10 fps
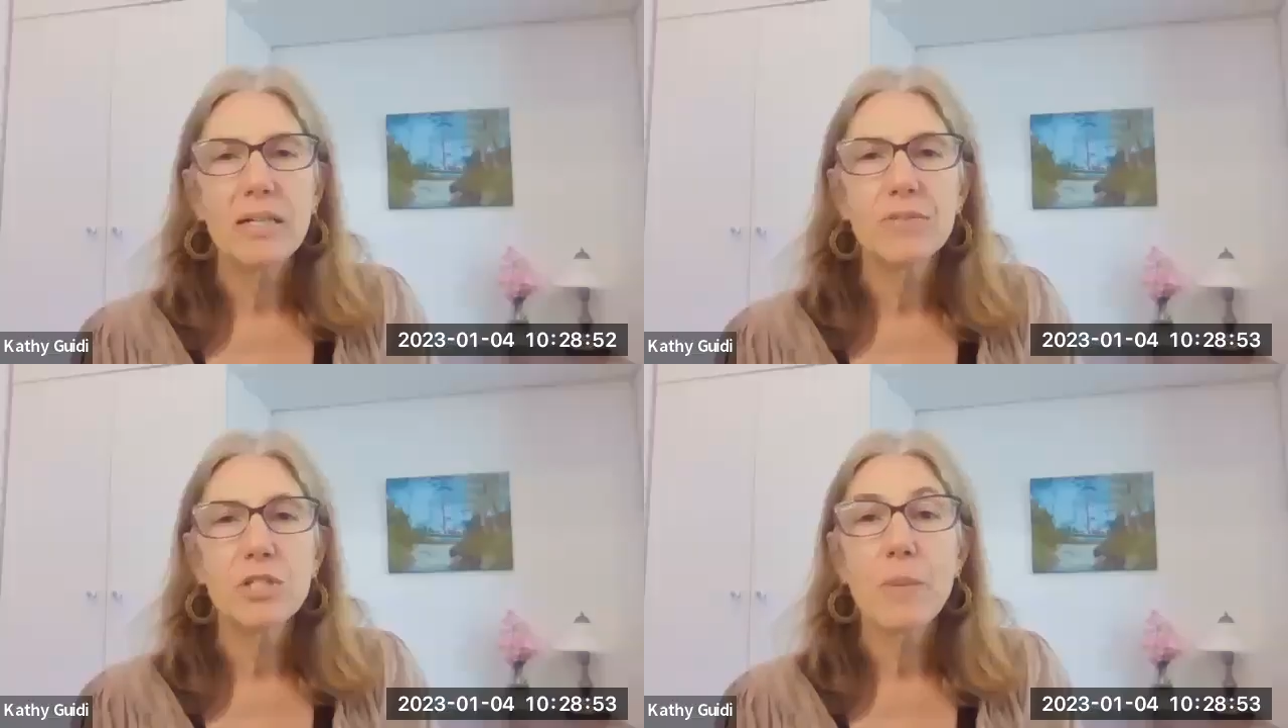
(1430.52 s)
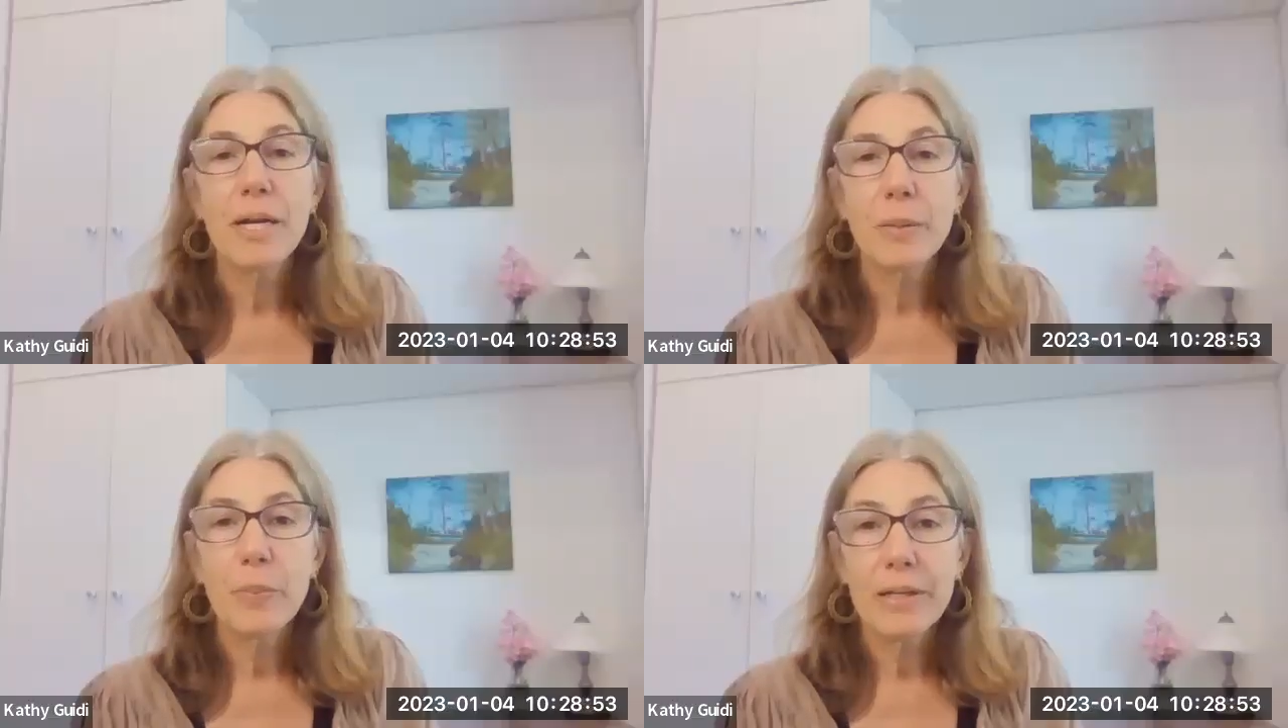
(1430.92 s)
of
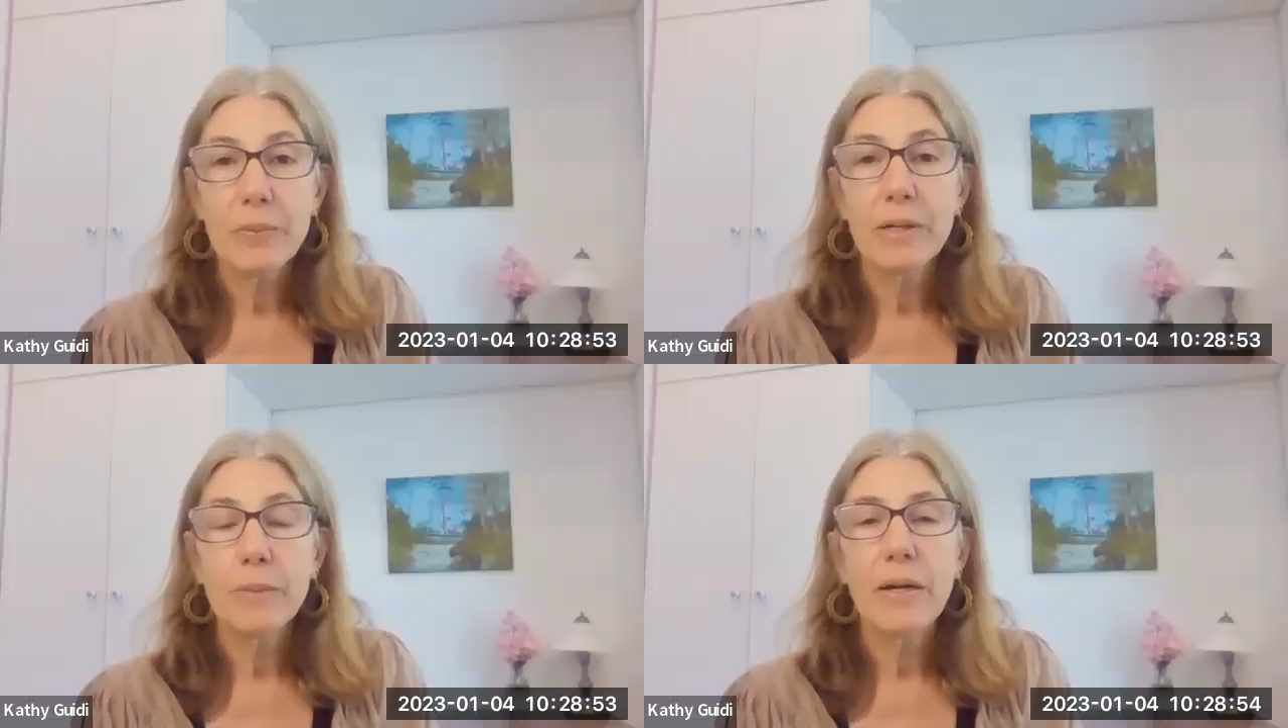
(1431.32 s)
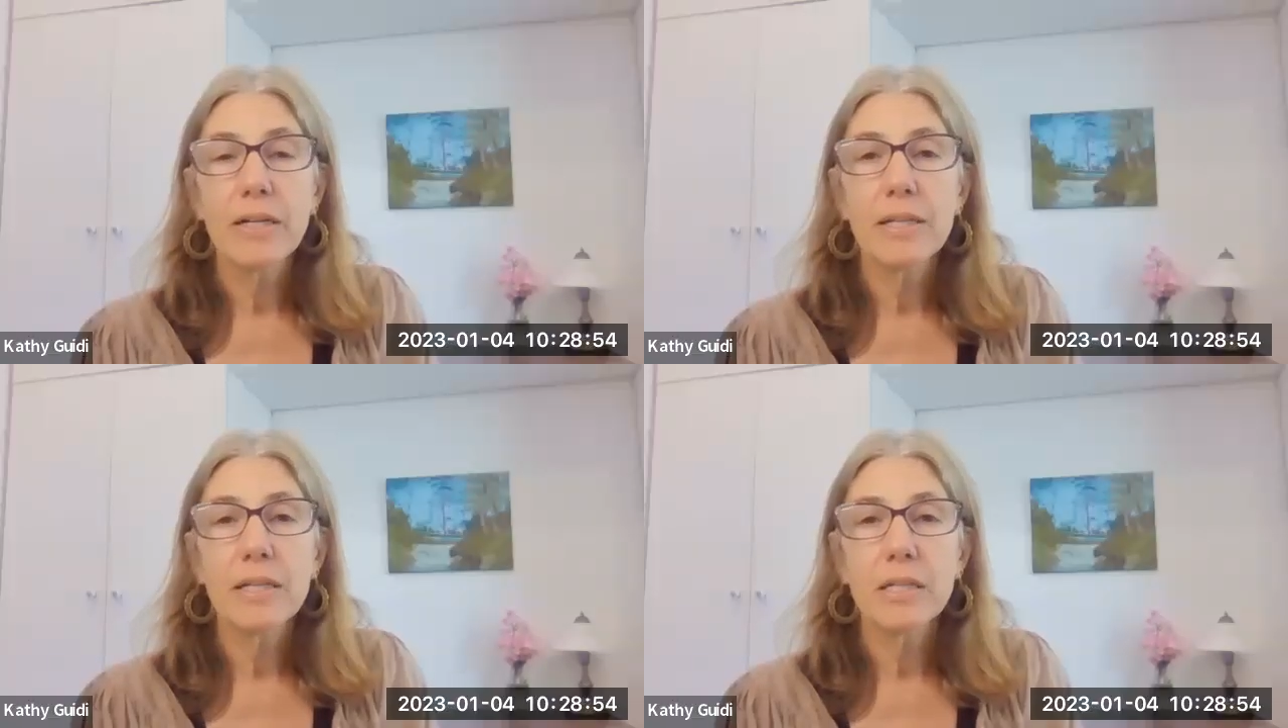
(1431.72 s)
Shamanic Breathwork,
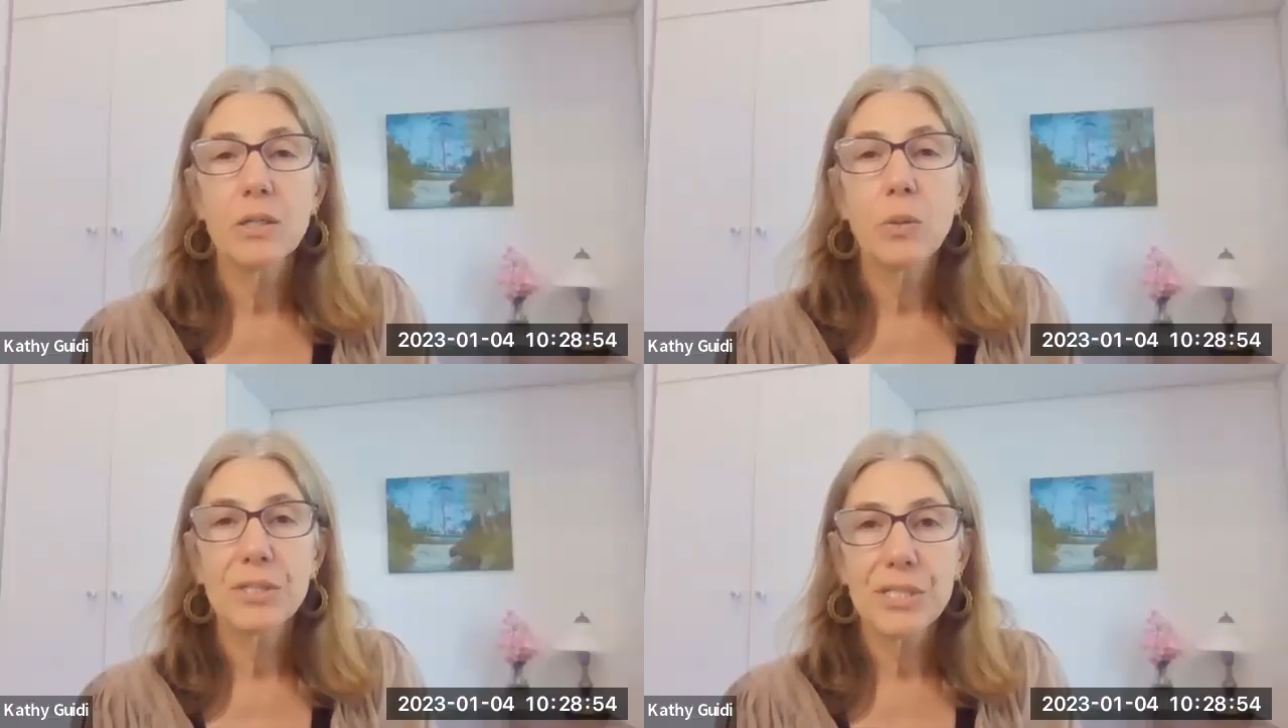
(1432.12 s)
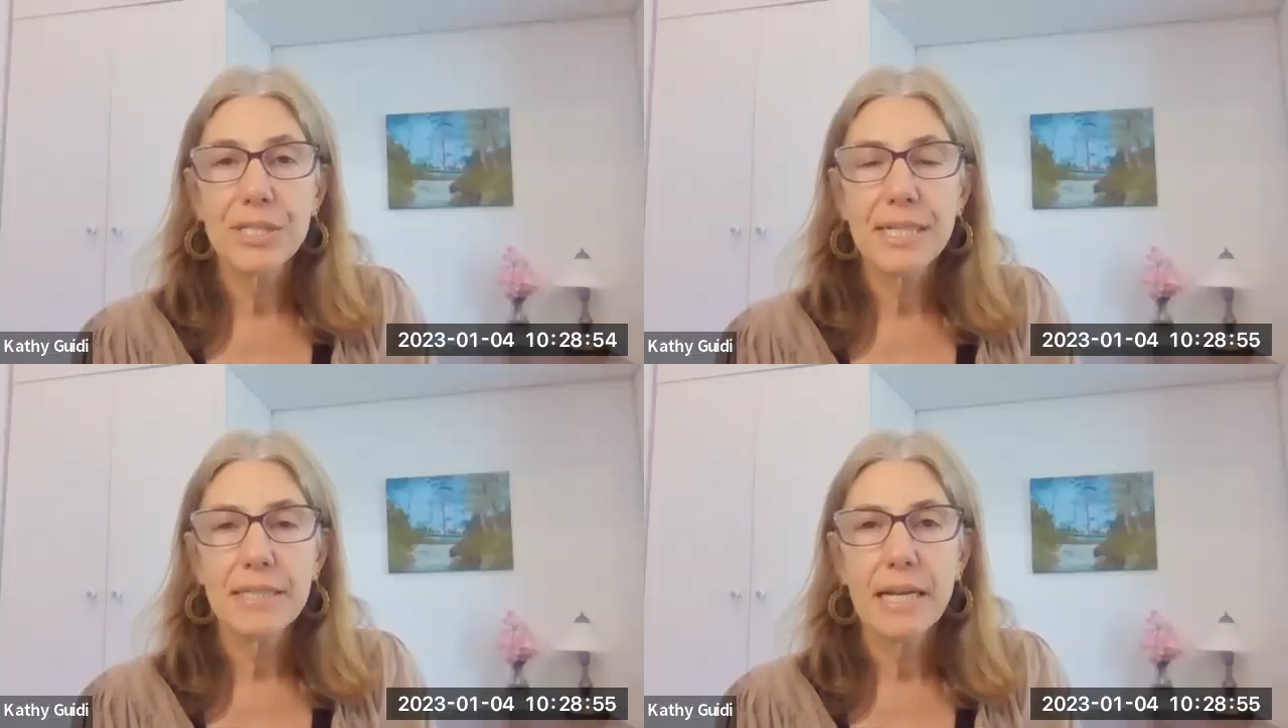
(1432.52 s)
part of the
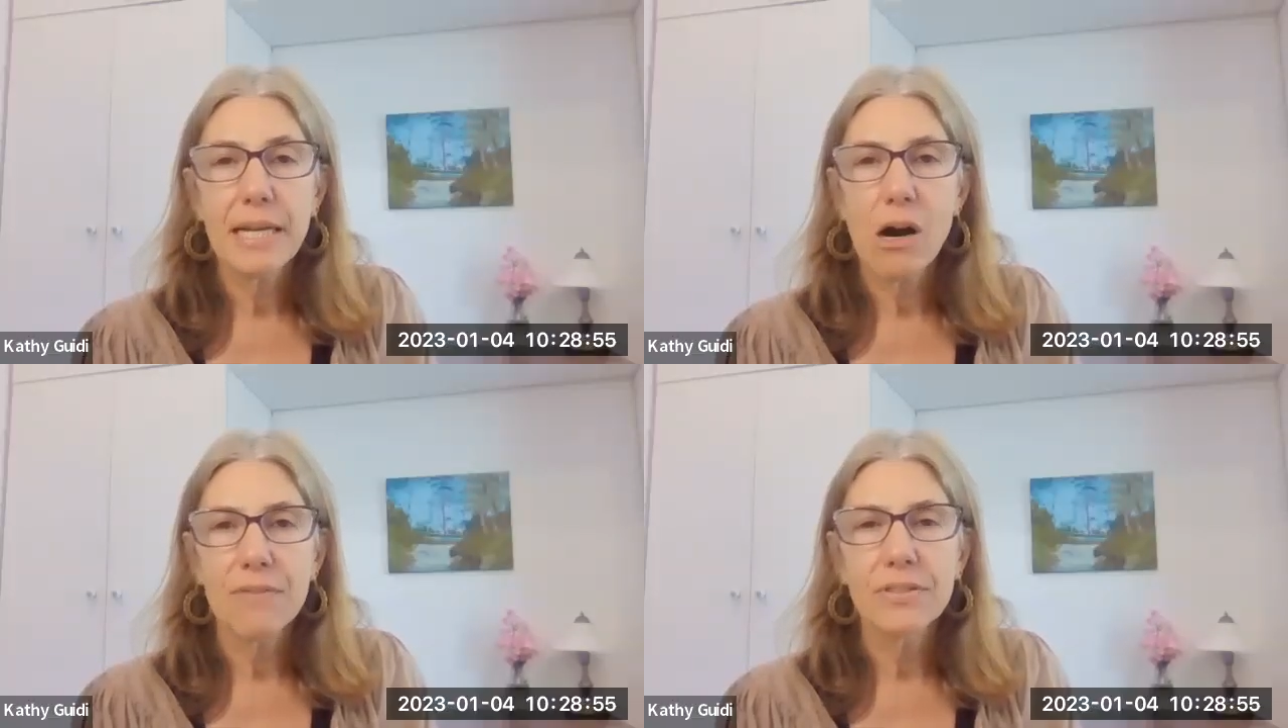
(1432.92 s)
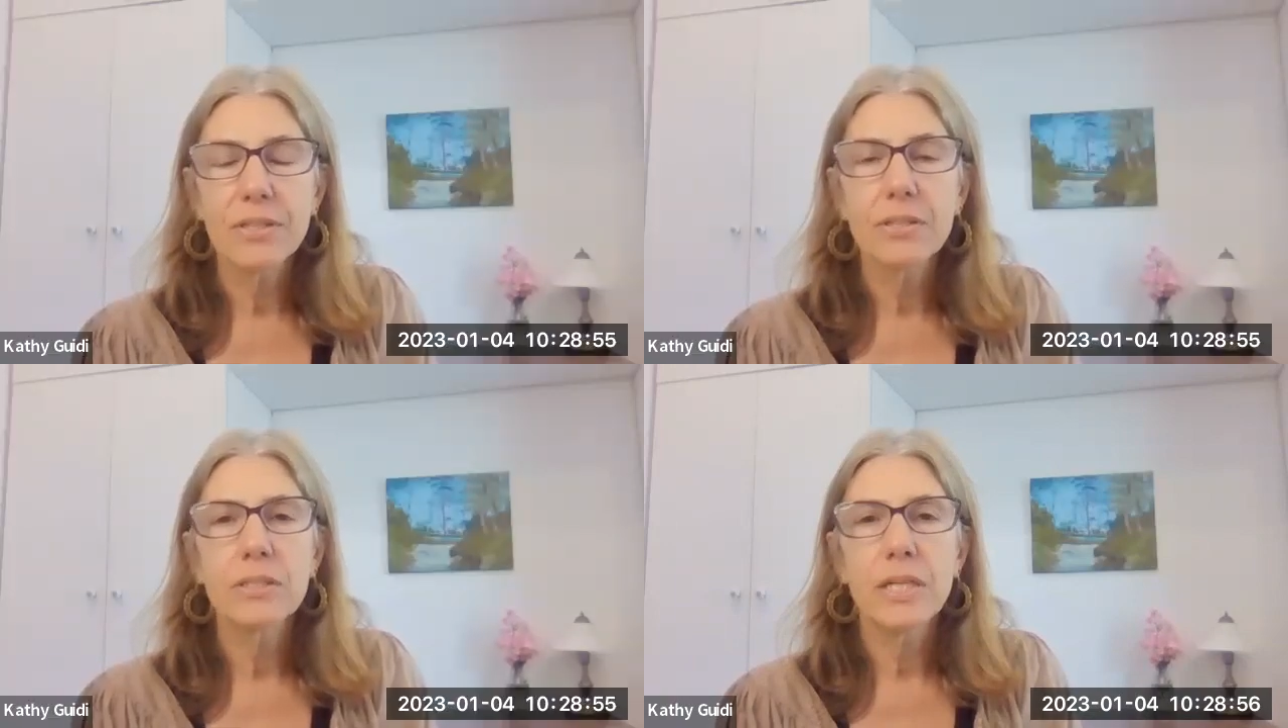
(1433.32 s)
courses that they
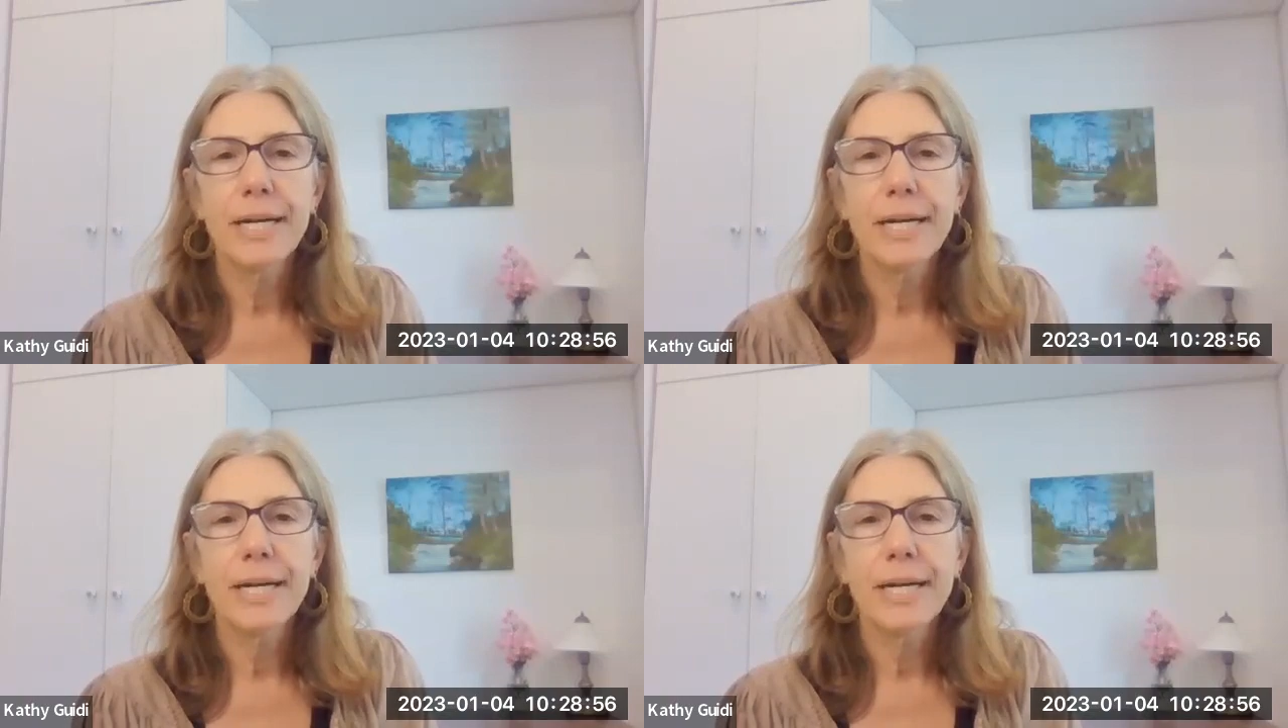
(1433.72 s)
offer,